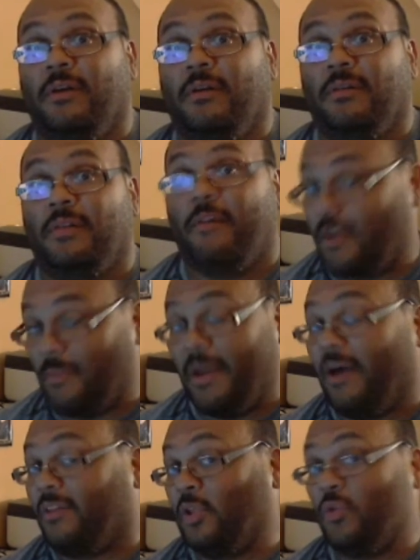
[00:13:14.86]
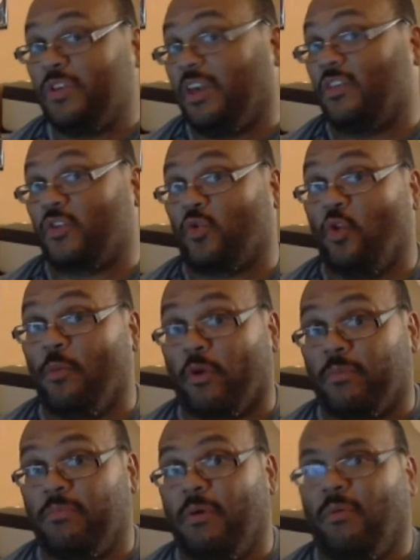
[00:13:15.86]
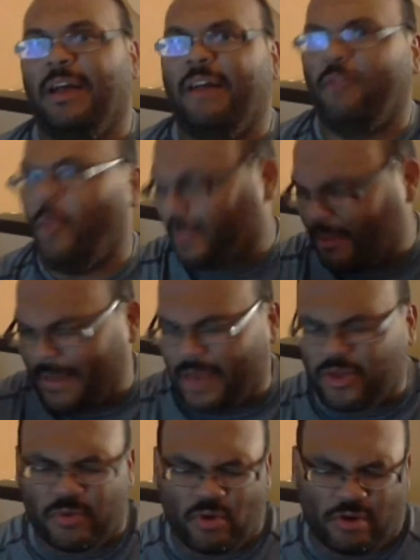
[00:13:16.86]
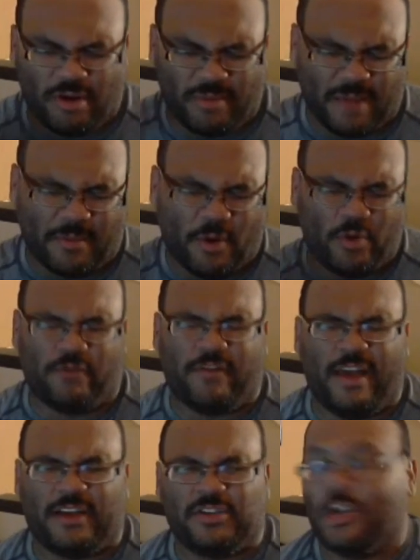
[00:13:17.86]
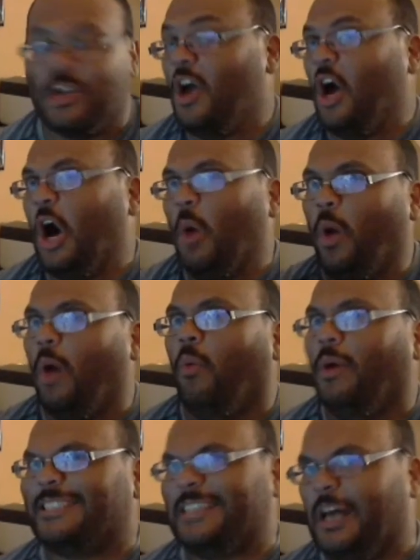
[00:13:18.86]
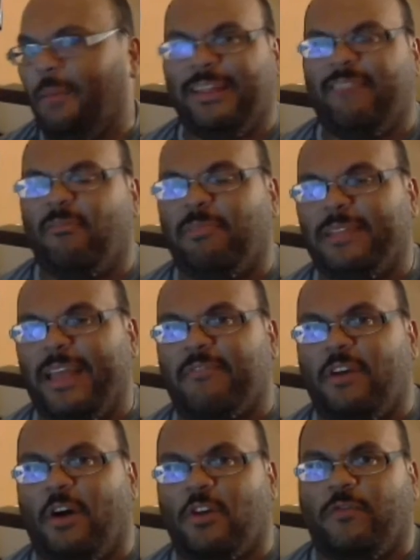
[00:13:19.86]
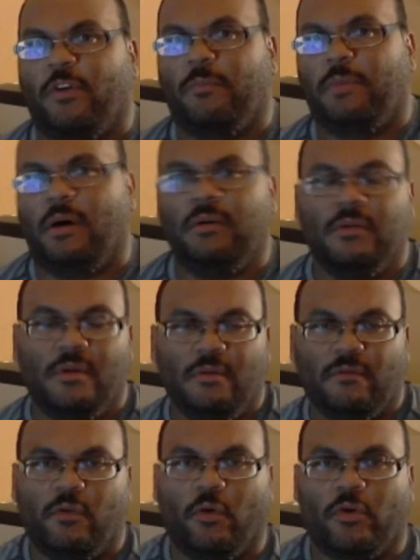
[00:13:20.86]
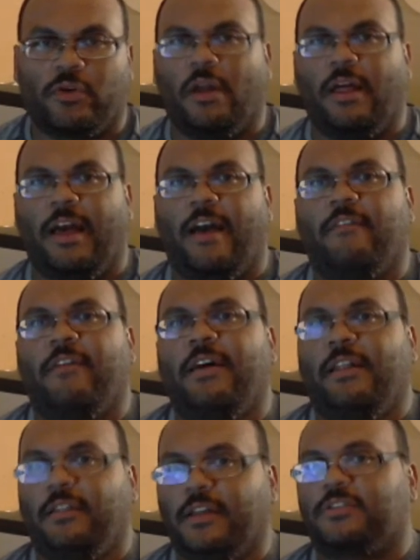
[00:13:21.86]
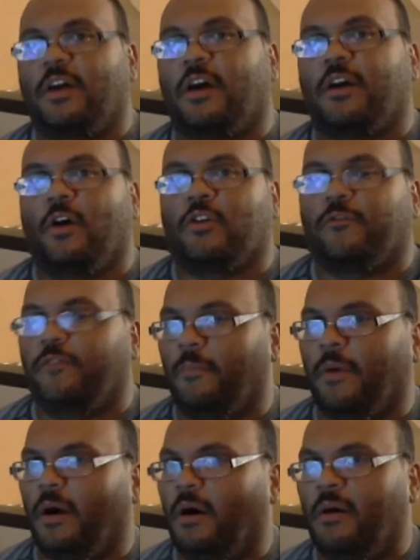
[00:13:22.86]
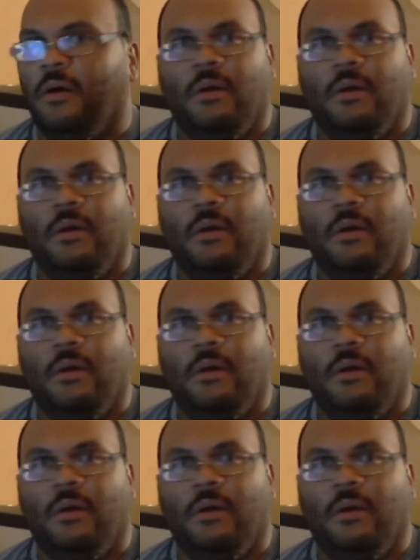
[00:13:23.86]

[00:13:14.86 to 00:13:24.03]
they've come out on the losing end of the scoreboard. But we'll have a weekly matchup show coming up, OU Texas, on what was an unbelievable day of college football. Of course, I'll have Let's Talk College Football,